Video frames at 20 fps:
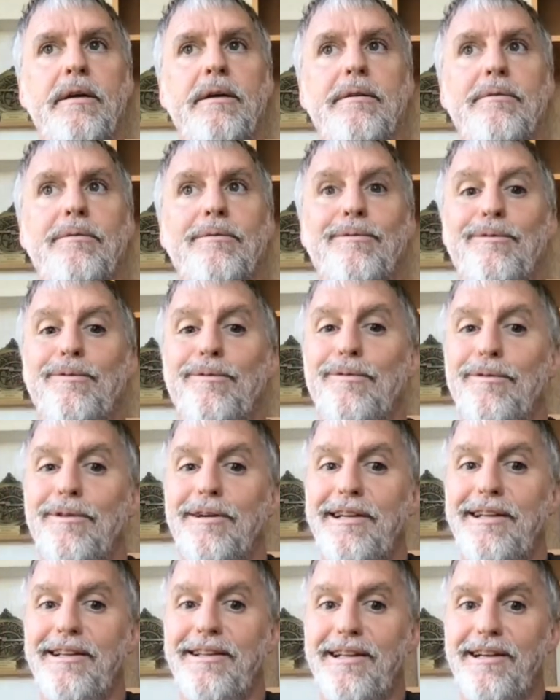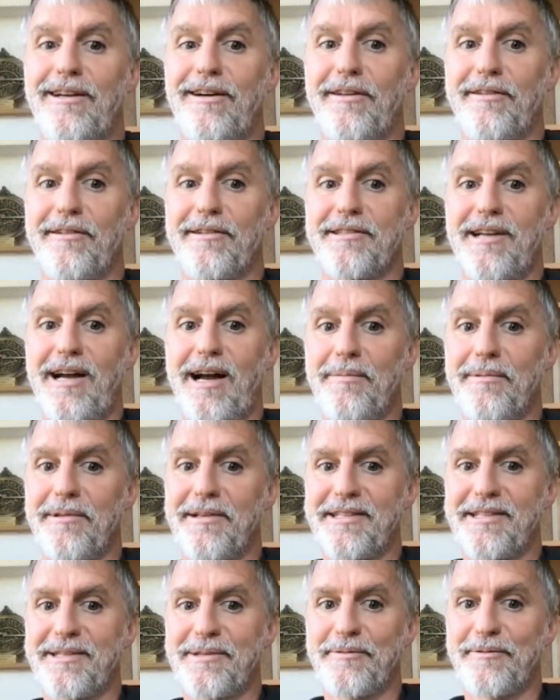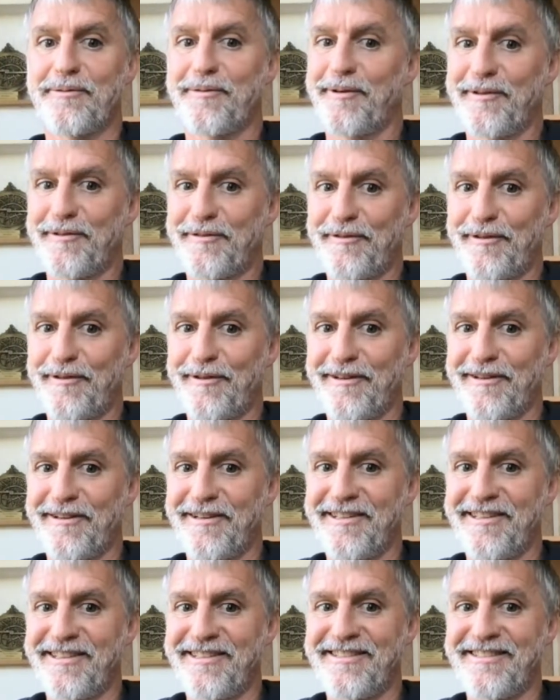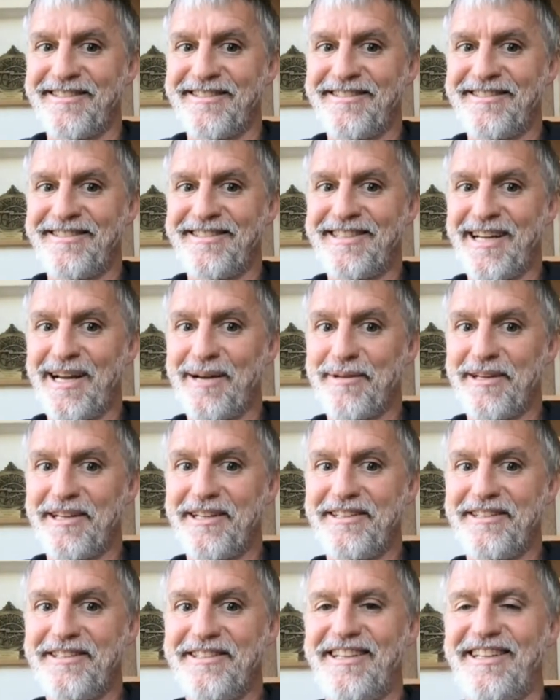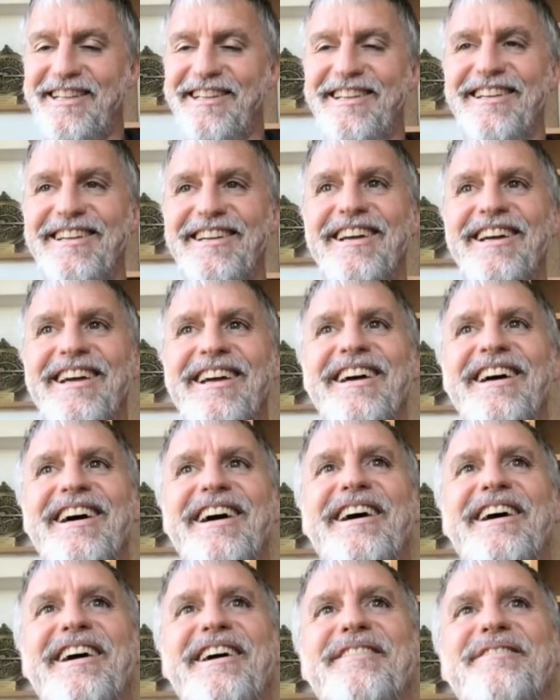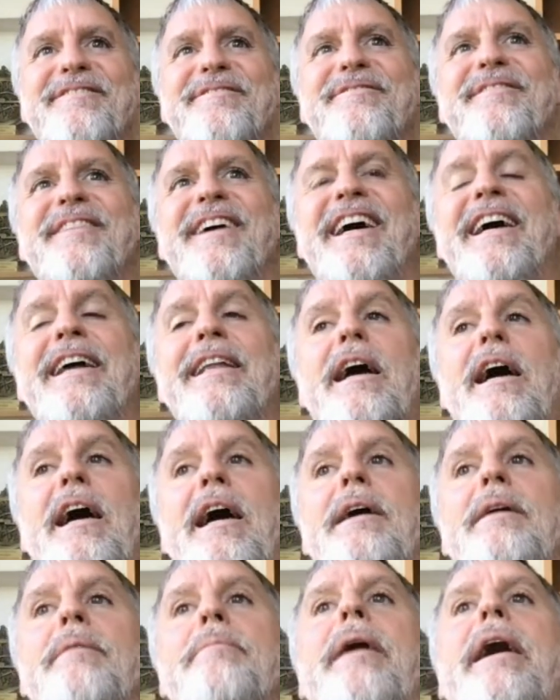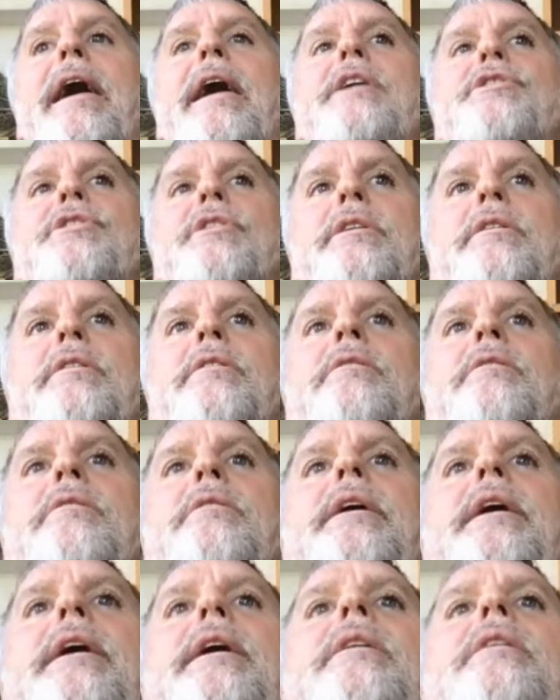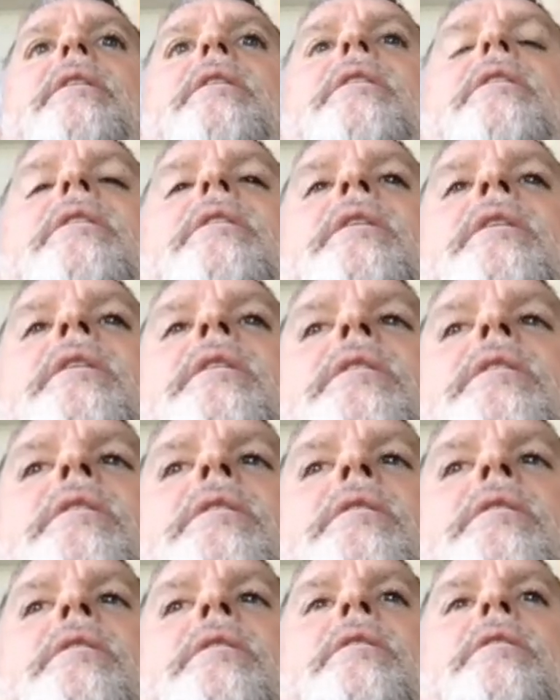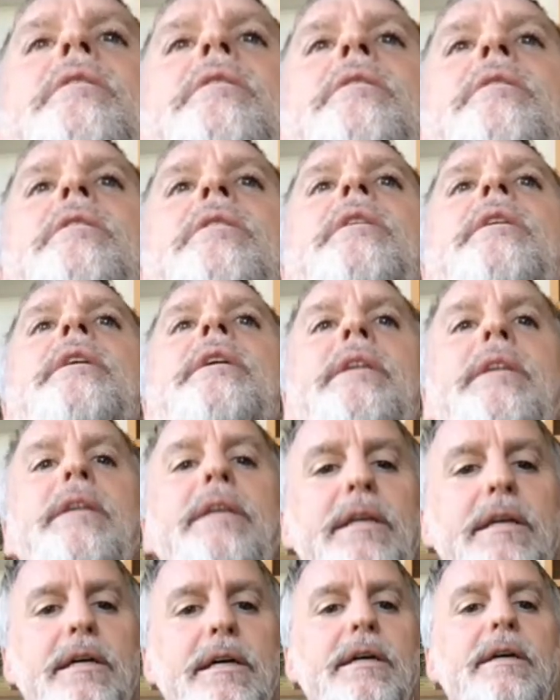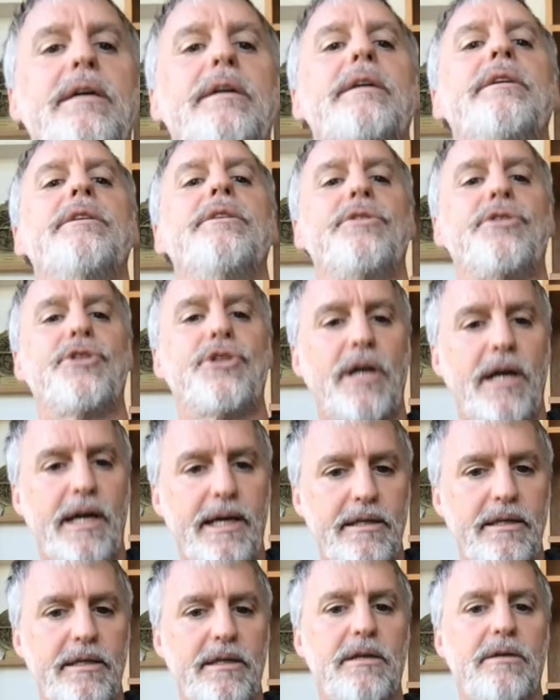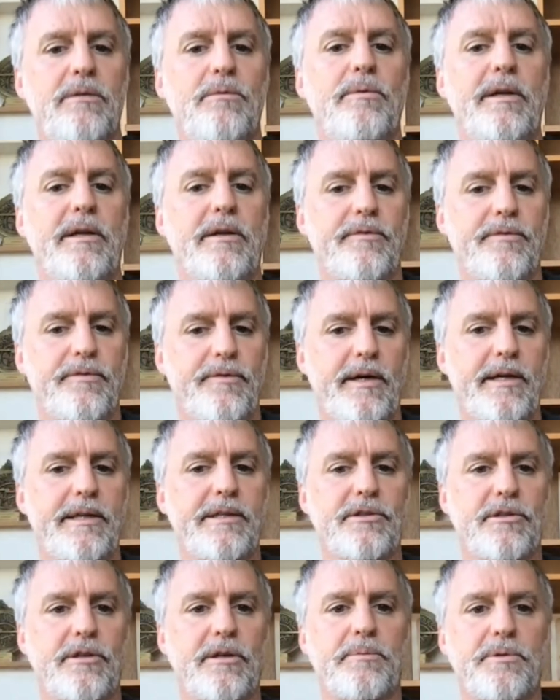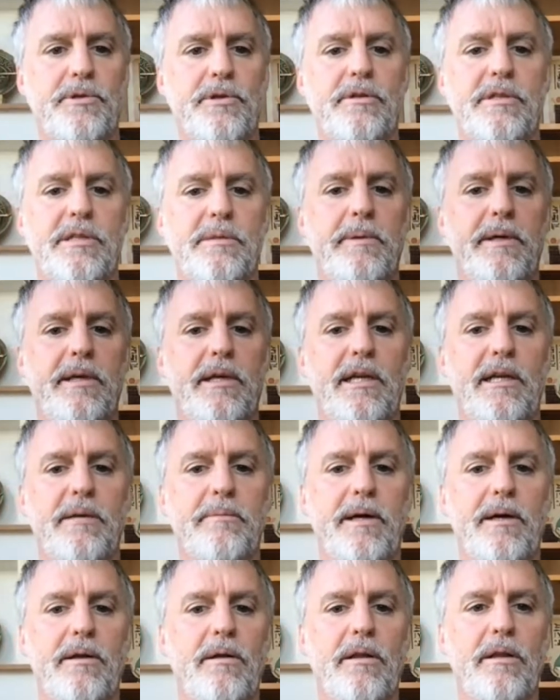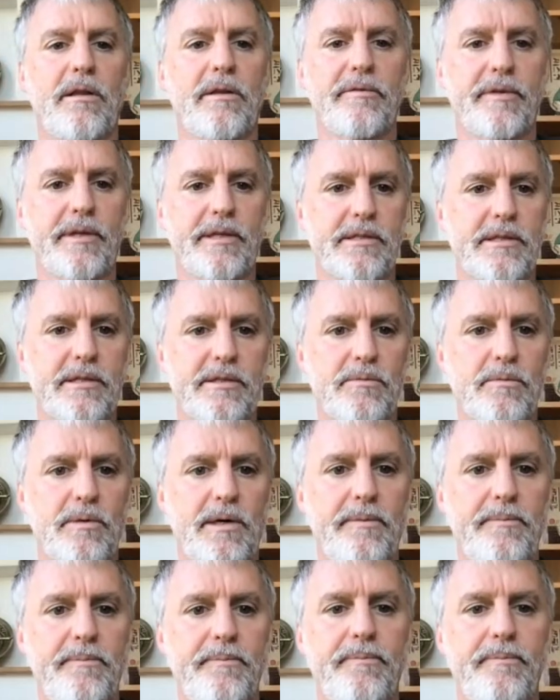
What do you think all those obelisks were for in Kemet? And I imagine that in India, in China, we could find scriptures speaking about all of this as well.